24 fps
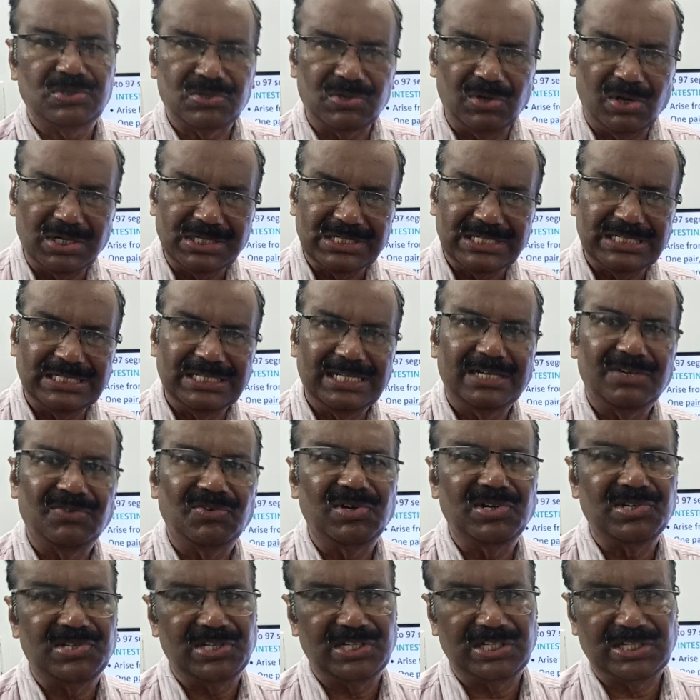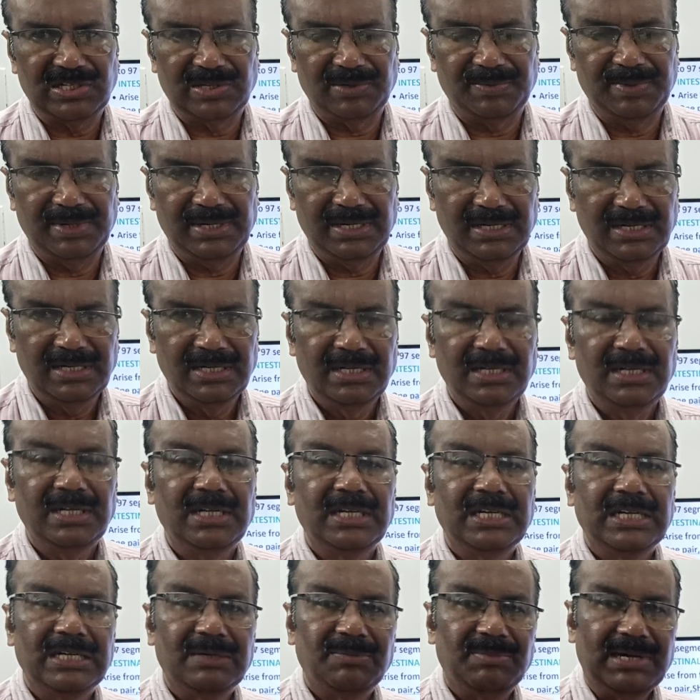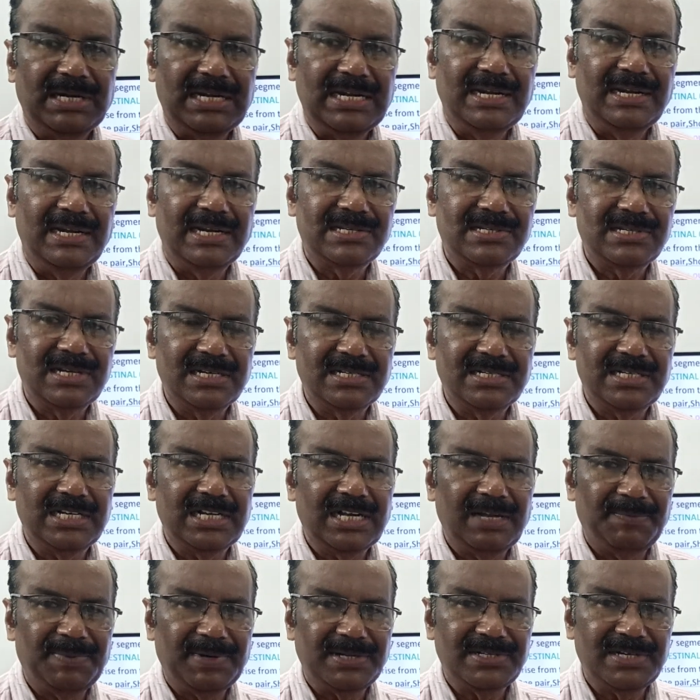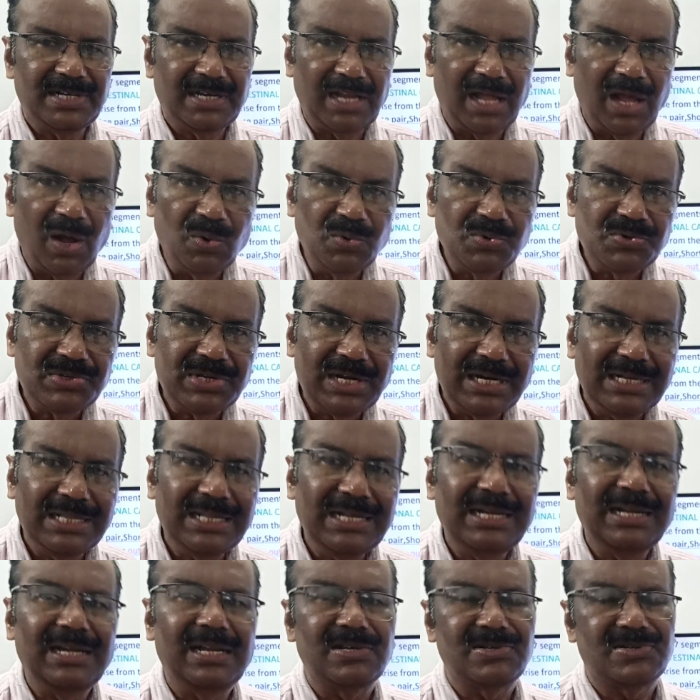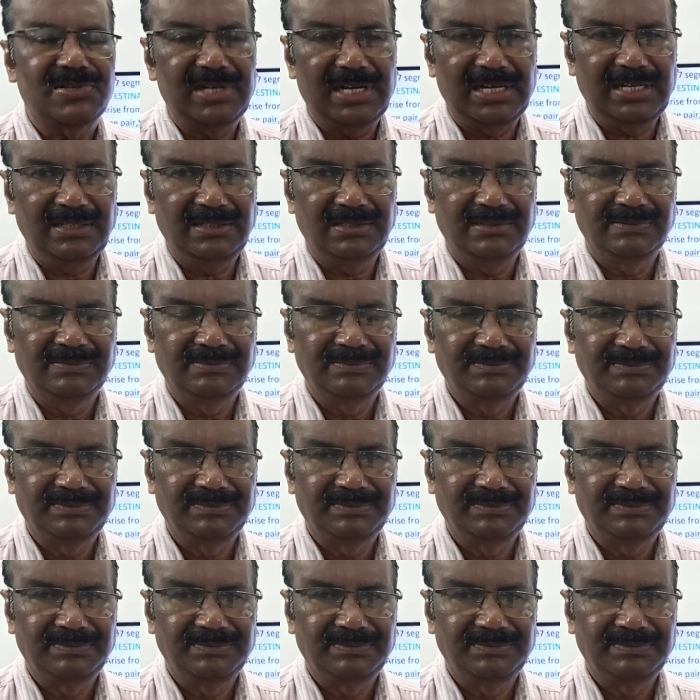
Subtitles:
starts at the 26th segment. But intestinal CK present outside the intestine.